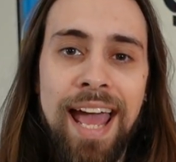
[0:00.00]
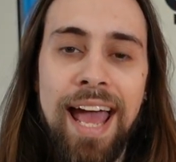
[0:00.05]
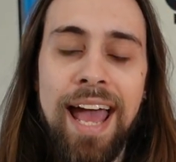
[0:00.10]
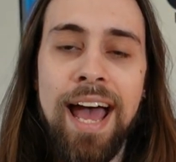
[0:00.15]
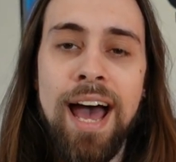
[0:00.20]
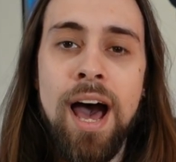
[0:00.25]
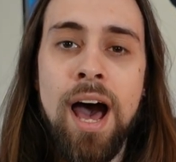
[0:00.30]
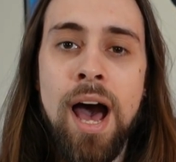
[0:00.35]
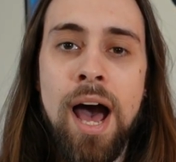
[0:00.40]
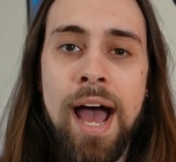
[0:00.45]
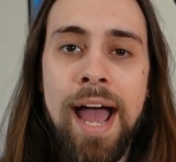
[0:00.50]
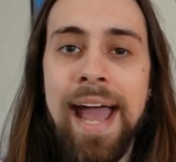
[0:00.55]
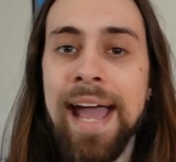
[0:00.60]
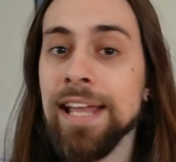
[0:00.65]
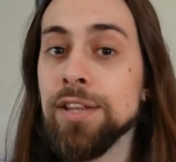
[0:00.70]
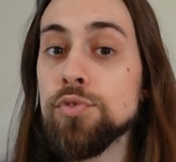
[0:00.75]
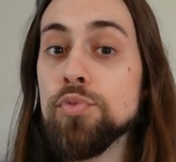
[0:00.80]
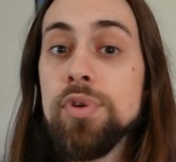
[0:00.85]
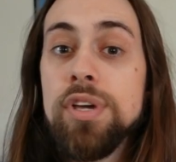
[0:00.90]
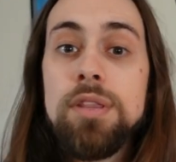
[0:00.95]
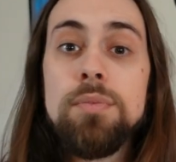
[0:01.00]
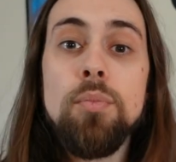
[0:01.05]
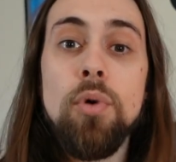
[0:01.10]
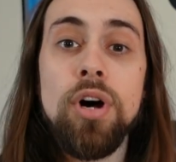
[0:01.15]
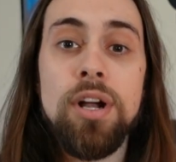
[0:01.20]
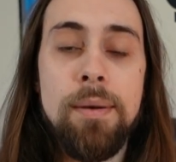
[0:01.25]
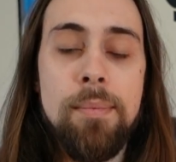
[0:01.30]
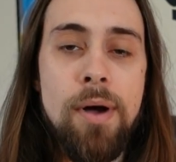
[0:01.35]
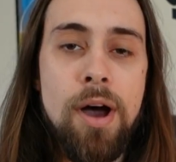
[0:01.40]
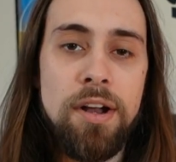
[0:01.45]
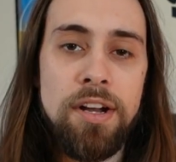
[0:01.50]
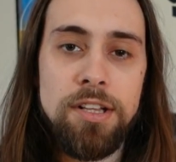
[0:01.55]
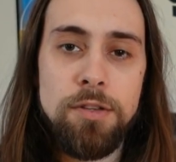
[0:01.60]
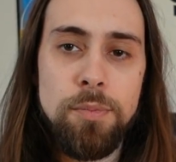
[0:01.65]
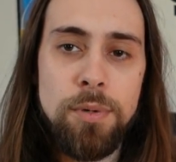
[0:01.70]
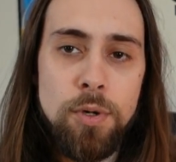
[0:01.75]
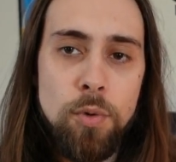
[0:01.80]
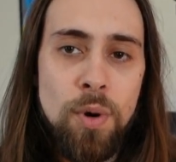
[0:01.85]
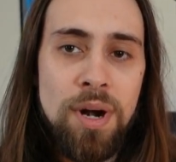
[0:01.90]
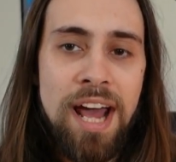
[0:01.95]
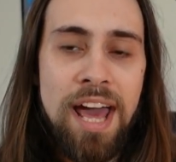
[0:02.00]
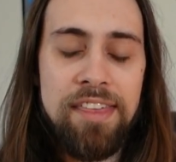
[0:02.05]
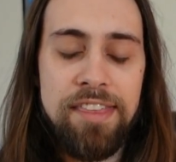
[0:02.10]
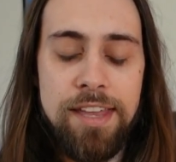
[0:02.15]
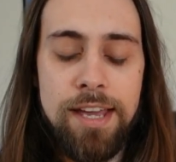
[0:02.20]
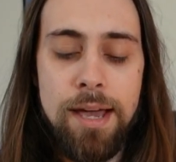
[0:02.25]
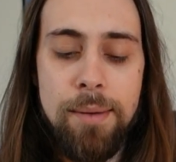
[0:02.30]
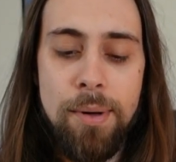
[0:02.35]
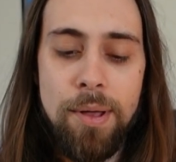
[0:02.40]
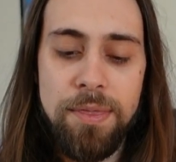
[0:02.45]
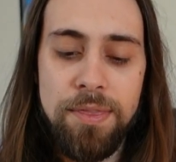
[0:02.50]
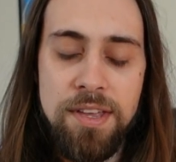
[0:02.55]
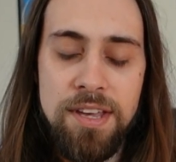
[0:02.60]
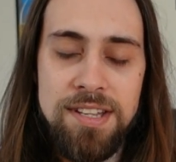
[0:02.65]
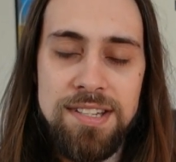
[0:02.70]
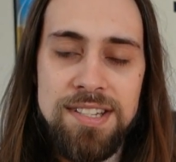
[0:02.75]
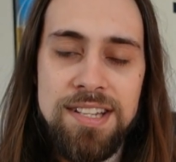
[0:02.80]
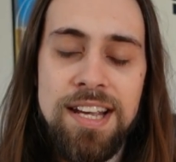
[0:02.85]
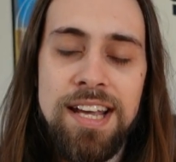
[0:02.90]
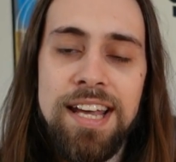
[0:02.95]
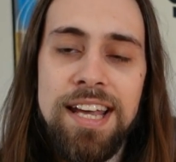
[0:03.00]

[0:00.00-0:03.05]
and read more about it. But what I think about this